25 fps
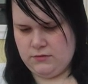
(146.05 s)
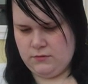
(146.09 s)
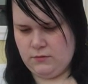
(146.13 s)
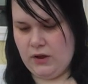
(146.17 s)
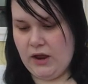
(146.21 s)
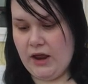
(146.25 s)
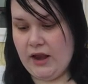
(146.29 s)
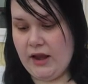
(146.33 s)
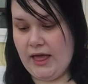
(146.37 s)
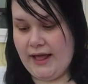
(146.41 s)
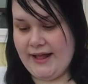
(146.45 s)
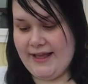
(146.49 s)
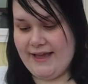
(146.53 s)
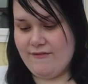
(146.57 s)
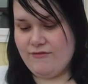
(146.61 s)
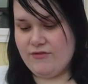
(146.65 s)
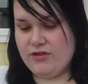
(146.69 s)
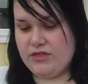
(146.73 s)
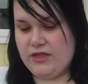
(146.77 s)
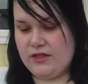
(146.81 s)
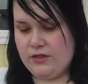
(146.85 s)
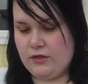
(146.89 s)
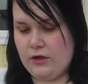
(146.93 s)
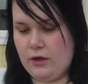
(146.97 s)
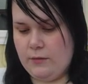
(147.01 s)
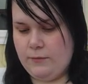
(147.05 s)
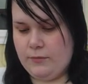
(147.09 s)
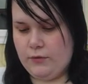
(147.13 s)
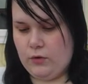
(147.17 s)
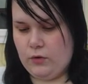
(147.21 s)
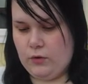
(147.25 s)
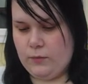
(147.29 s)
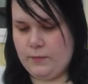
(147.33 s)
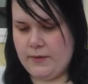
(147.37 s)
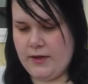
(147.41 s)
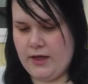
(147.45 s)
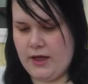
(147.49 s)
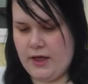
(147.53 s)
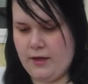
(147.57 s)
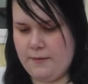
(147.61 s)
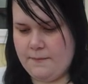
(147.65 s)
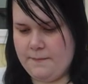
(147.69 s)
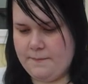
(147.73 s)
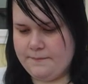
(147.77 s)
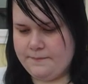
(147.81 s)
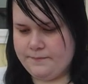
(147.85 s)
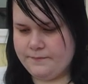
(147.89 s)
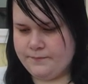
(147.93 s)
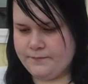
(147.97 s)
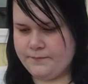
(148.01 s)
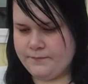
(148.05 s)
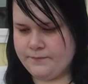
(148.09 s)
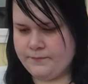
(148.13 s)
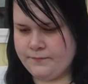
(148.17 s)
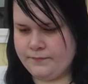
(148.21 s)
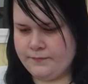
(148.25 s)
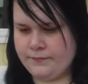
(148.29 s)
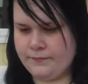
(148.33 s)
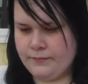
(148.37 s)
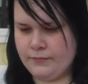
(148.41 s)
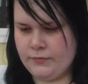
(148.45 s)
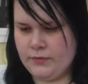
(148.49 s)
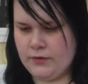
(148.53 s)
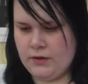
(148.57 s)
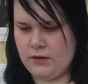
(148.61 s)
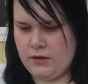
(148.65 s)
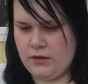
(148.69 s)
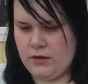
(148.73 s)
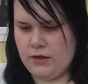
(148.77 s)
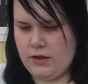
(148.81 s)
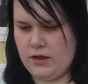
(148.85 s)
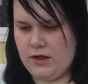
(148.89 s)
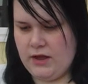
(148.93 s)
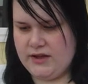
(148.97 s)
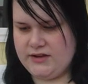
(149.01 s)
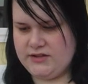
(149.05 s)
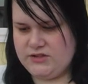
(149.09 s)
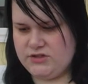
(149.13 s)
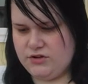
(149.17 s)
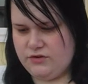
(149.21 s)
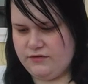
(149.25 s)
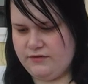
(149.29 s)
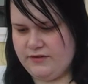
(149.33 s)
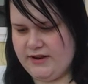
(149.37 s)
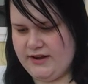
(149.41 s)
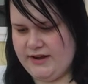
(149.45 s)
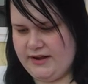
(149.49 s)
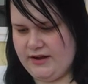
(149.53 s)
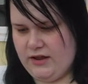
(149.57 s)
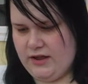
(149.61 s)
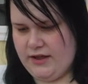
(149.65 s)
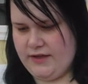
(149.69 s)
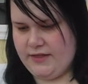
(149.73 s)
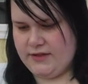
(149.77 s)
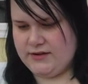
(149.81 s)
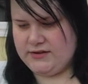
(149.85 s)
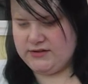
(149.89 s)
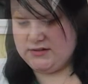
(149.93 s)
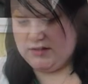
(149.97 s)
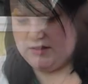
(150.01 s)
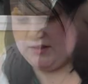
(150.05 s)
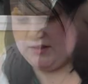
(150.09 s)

Well, I like everything that I bought, but I do really like those.